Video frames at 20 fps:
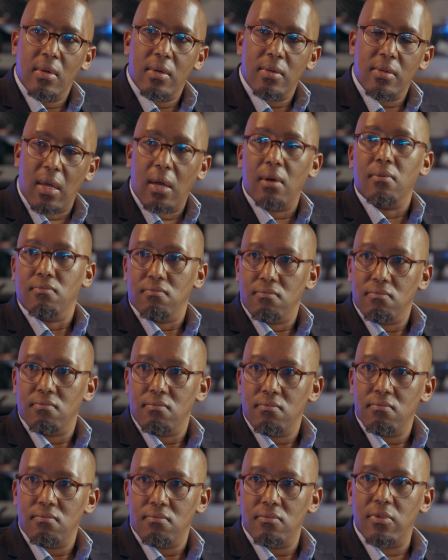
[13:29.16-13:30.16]
Yeah.
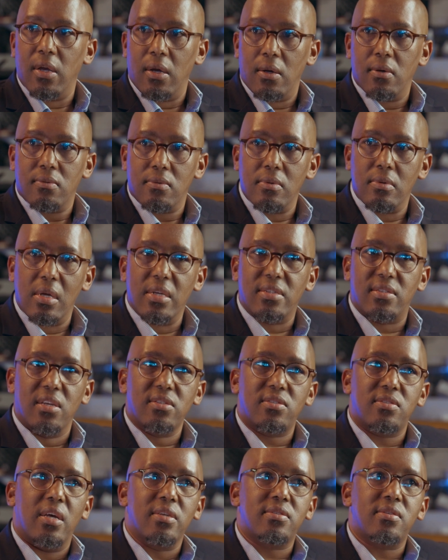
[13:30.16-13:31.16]

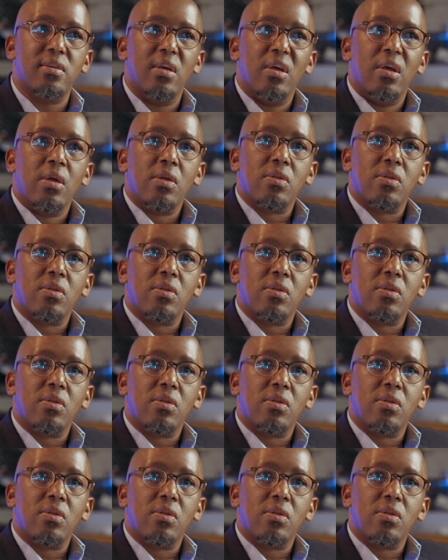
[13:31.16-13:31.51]
It's